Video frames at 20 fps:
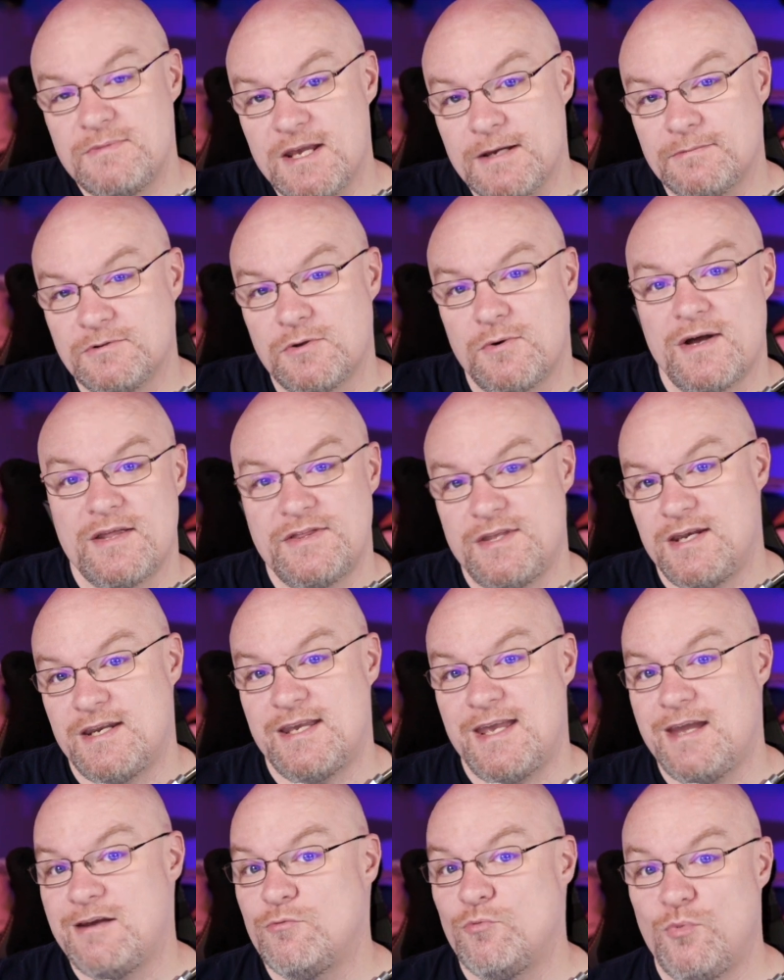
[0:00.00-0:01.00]
be able to
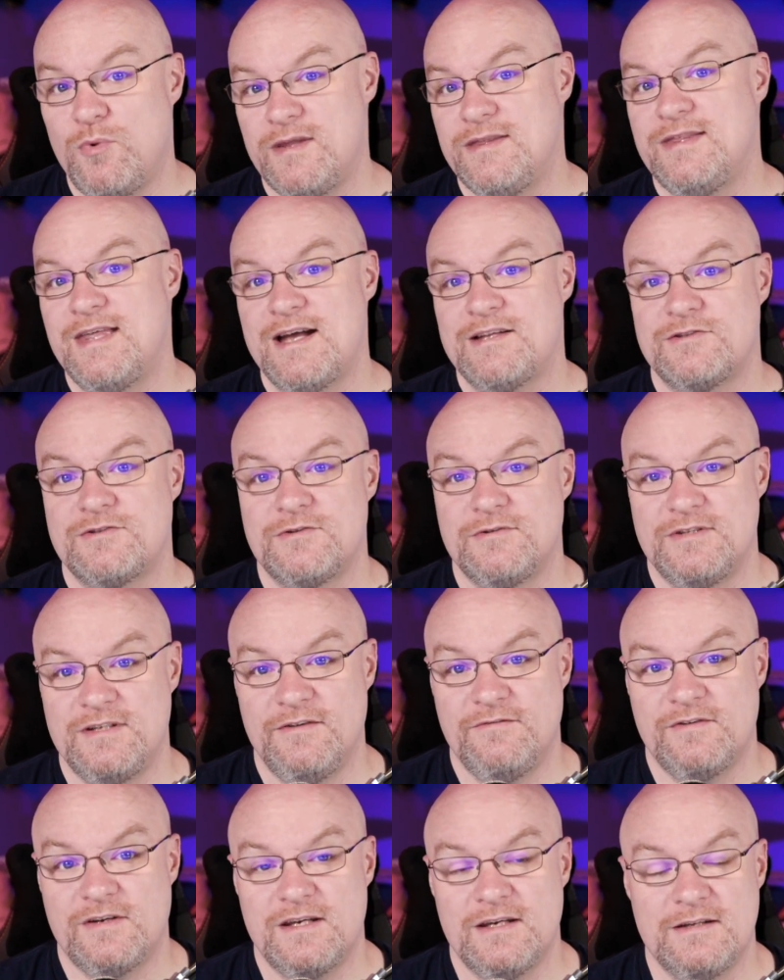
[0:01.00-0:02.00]
authenticate with that
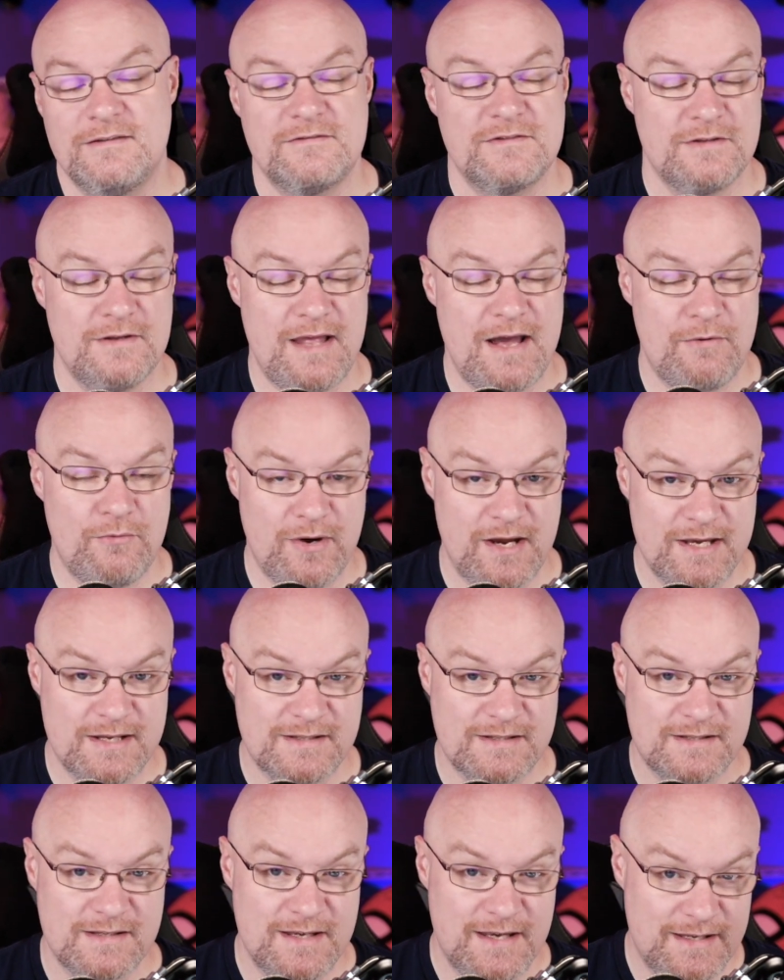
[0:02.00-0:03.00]
certificate. So that way
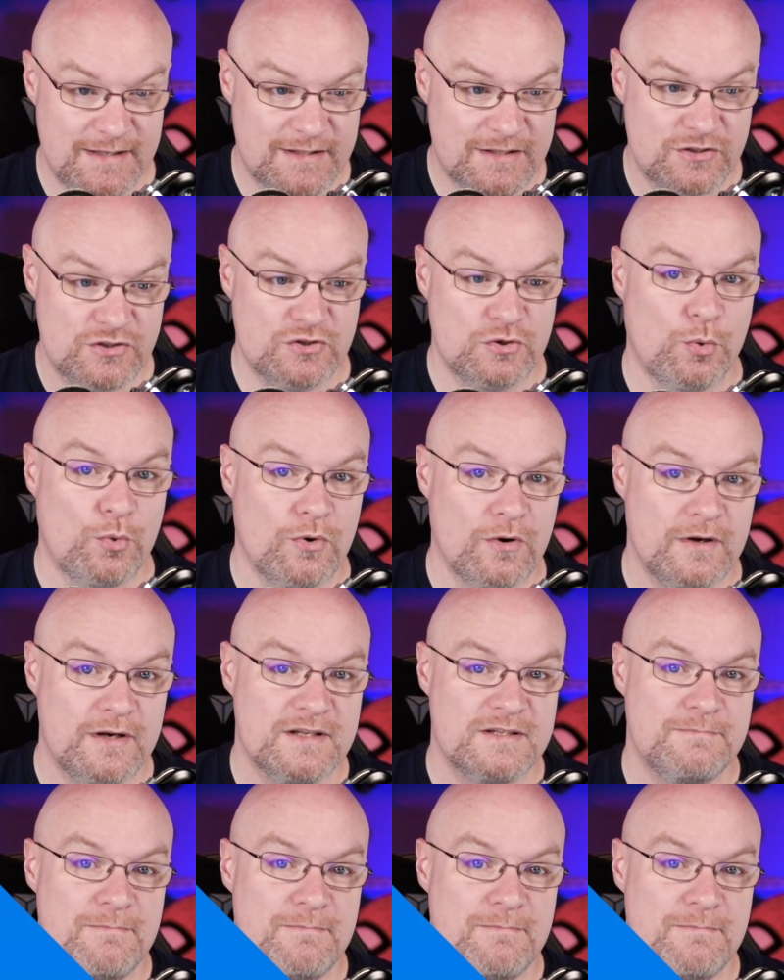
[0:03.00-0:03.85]
it's it's stored,